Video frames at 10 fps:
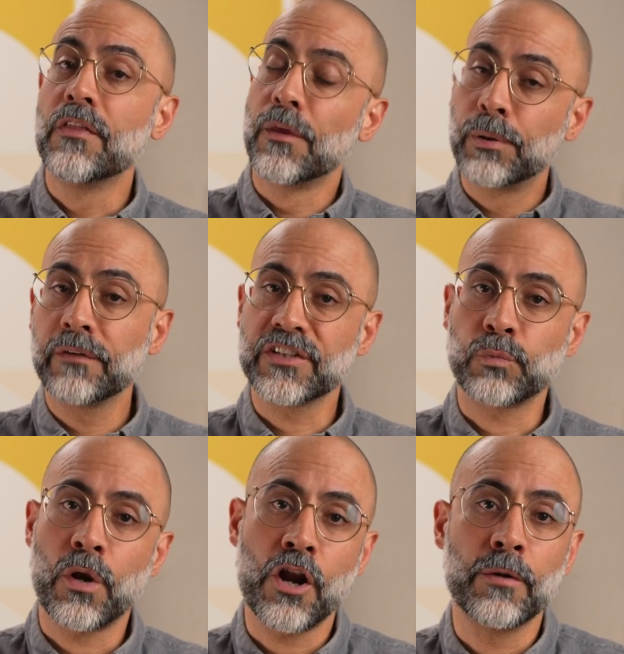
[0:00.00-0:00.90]
the previous
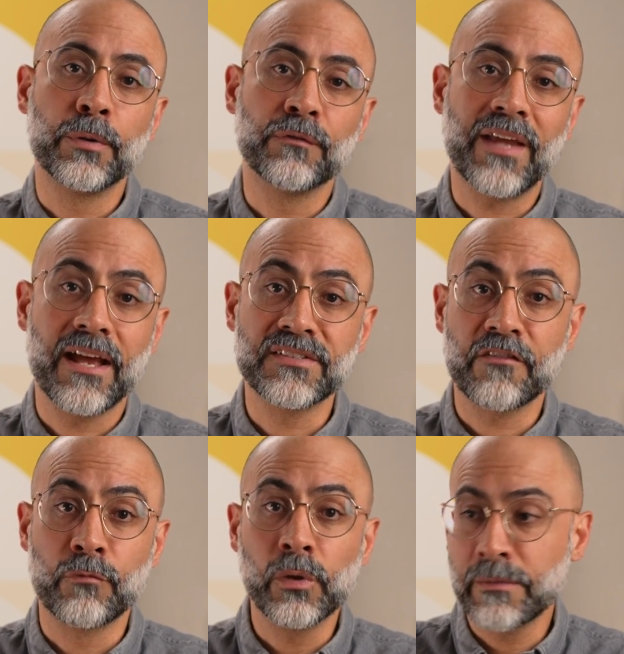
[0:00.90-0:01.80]
100 proof Keas
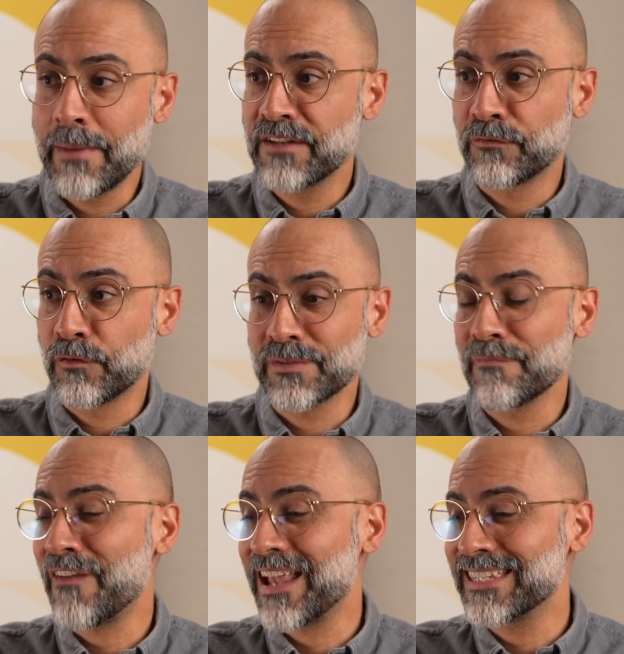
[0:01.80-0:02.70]
have really made for some
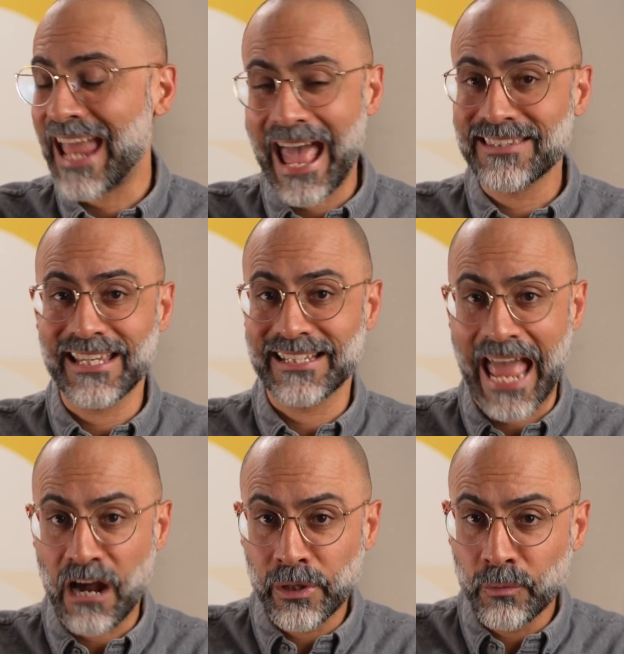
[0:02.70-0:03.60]
fantastic
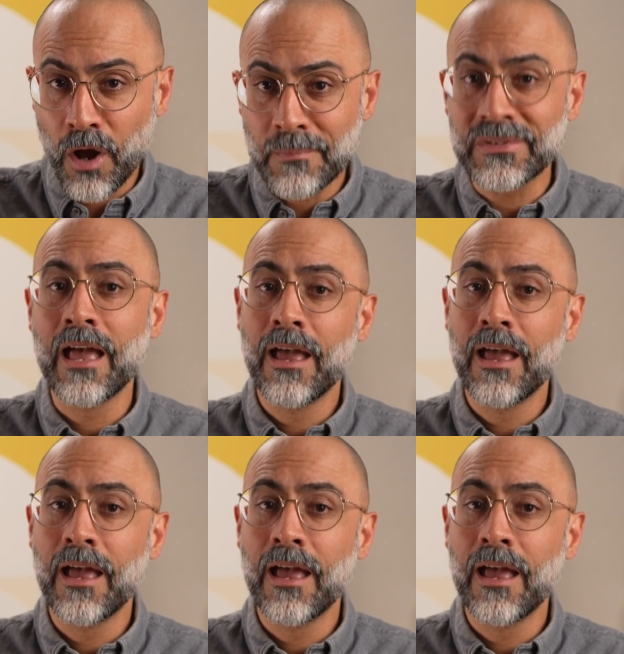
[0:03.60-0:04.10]
daiquiri rums,